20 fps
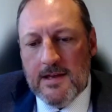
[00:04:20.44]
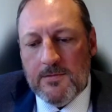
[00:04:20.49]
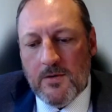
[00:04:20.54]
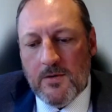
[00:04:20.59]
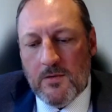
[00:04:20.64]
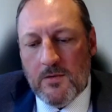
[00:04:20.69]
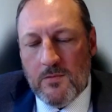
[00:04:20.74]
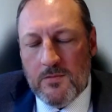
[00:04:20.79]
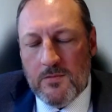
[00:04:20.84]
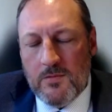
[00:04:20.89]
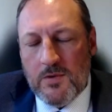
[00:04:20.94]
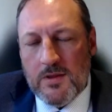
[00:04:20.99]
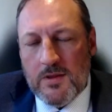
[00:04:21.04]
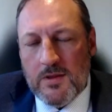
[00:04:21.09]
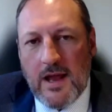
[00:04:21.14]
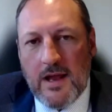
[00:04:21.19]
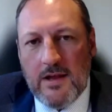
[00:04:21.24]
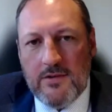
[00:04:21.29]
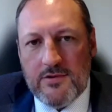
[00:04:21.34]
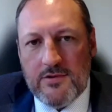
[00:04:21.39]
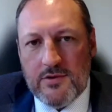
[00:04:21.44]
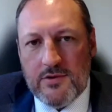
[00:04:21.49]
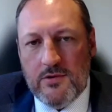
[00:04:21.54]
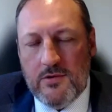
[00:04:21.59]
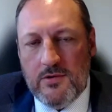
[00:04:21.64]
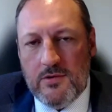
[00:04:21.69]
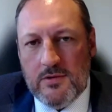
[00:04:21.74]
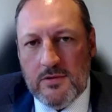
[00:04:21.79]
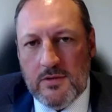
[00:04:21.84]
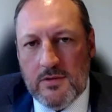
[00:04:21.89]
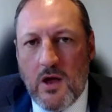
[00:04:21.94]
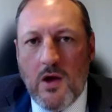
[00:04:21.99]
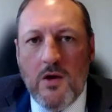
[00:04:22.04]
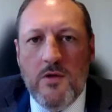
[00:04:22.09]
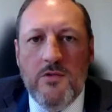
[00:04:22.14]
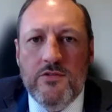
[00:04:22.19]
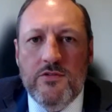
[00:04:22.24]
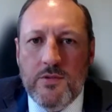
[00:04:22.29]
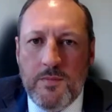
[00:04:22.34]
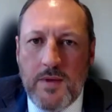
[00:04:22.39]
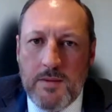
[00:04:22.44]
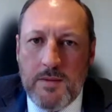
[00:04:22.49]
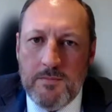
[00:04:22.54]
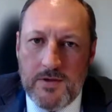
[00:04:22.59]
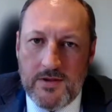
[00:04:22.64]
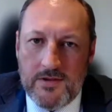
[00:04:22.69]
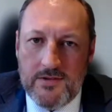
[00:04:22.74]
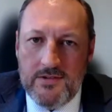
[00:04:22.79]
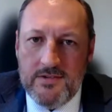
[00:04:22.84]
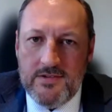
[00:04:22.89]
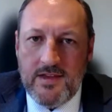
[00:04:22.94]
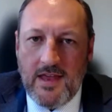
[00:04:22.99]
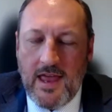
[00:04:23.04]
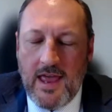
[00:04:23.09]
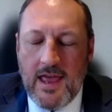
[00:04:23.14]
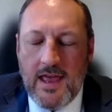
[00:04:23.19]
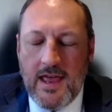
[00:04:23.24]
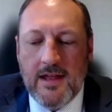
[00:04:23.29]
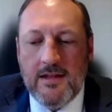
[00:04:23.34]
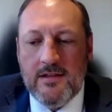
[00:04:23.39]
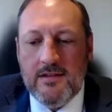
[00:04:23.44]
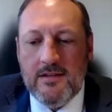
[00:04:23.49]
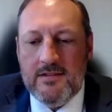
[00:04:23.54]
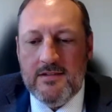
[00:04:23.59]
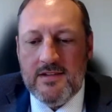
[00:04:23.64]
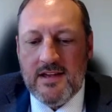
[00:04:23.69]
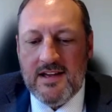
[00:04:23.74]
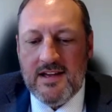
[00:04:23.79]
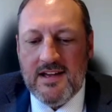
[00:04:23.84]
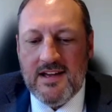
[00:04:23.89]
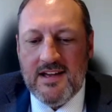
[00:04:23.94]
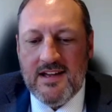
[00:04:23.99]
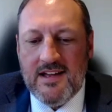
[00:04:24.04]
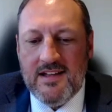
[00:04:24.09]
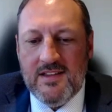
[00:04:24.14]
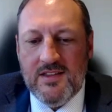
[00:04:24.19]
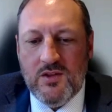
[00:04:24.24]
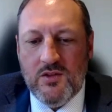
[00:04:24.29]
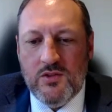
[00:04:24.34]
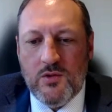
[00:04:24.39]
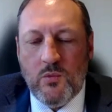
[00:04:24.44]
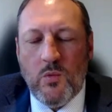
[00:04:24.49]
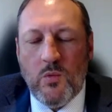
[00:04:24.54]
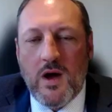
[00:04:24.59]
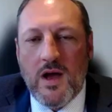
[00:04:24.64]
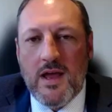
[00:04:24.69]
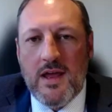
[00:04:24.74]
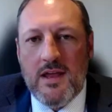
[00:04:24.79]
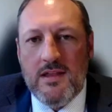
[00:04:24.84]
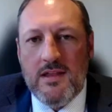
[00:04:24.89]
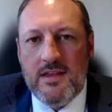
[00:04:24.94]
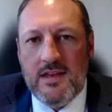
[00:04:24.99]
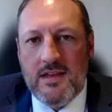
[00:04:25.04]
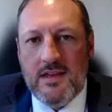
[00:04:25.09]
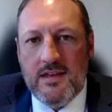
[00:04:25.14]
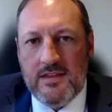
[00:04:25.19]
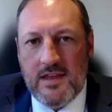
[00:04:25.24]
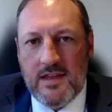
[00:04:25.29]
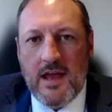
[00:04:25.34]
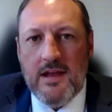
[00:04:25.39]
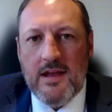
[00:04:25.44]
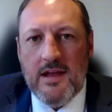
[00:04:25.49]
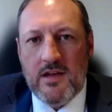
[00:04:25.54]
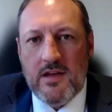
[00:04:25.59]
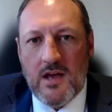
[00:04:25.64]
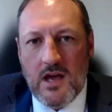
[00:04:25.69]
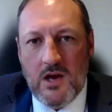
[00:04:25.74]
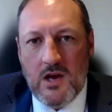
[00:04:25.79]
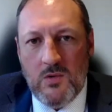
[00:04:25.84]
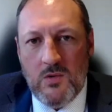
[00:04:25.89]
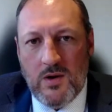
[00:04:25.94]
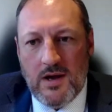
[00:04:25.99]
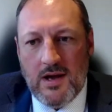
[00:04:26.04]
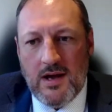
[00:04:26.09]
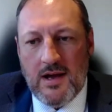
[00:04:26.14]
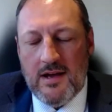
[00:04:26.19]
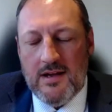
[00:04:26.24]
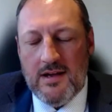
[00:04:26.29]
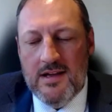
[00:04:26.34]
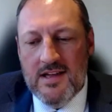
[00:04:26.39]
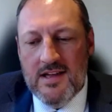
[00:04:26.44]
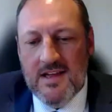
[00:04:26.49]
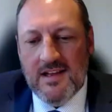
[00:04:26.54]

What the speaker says: relates to loans to members and the way the ATO are